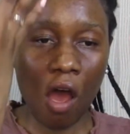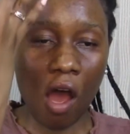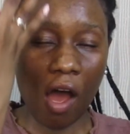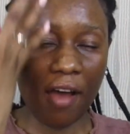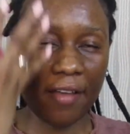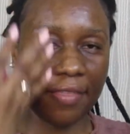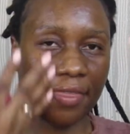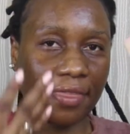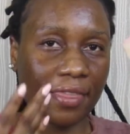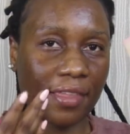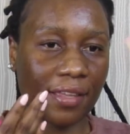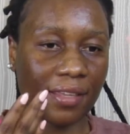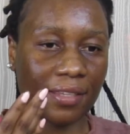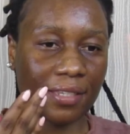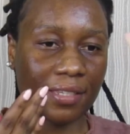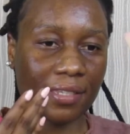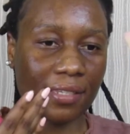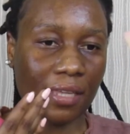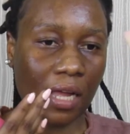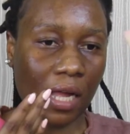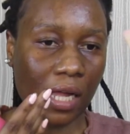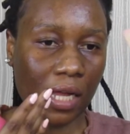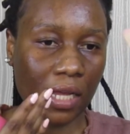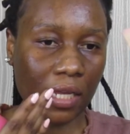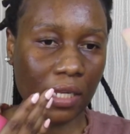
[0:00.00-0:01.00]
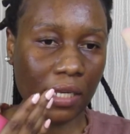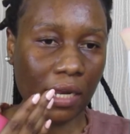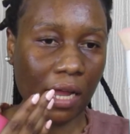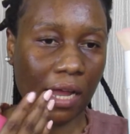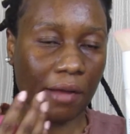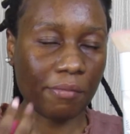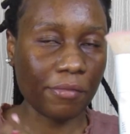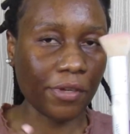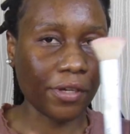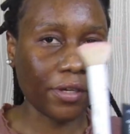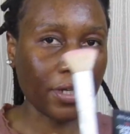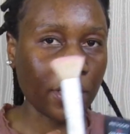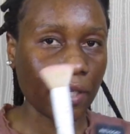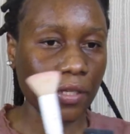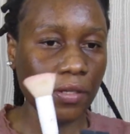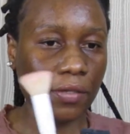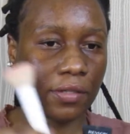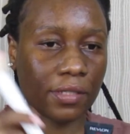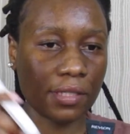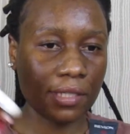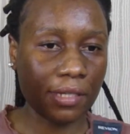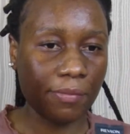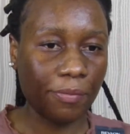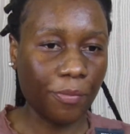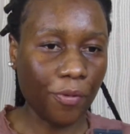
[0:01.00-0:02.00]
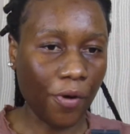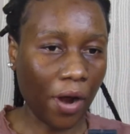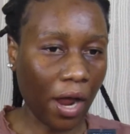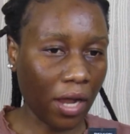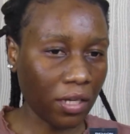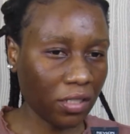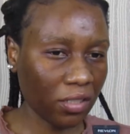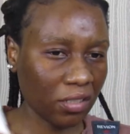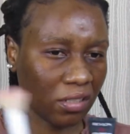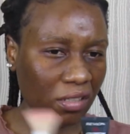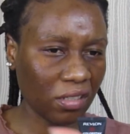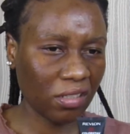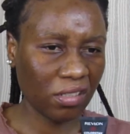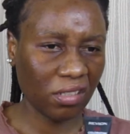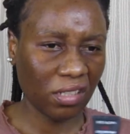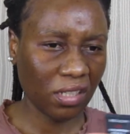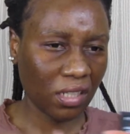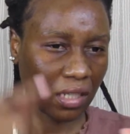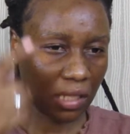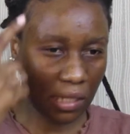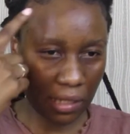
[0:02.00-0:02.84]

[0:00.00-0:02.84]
On this side I'm gonna use the brush, no,